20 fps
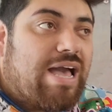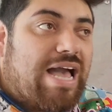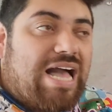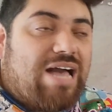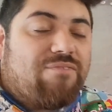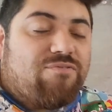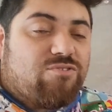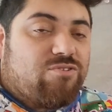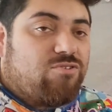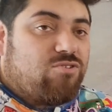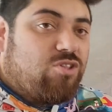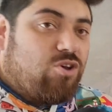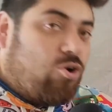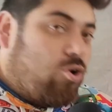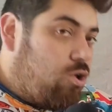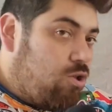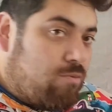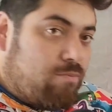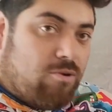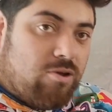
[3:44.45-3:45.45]
after the
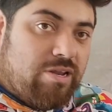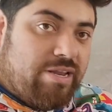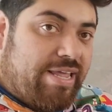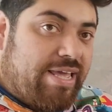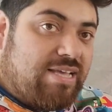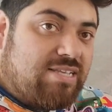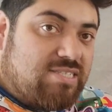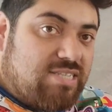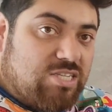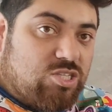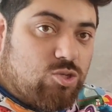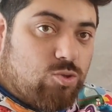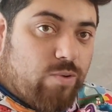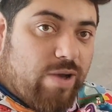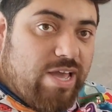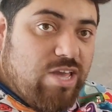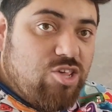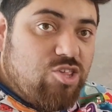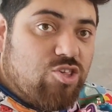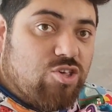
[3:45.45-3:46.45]
whole Monique
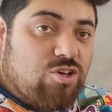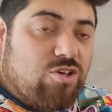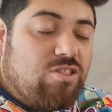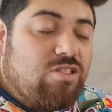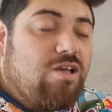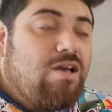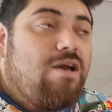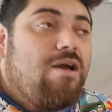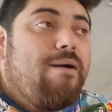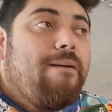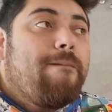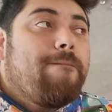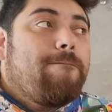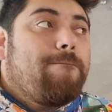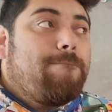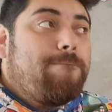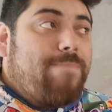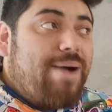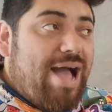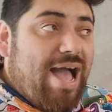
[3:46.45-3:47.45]
situation,
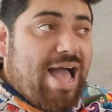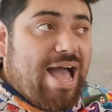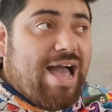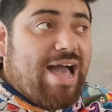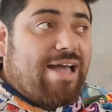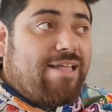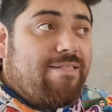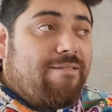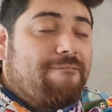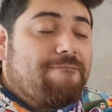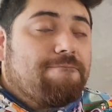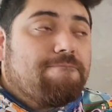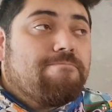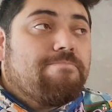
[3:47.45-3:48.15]
but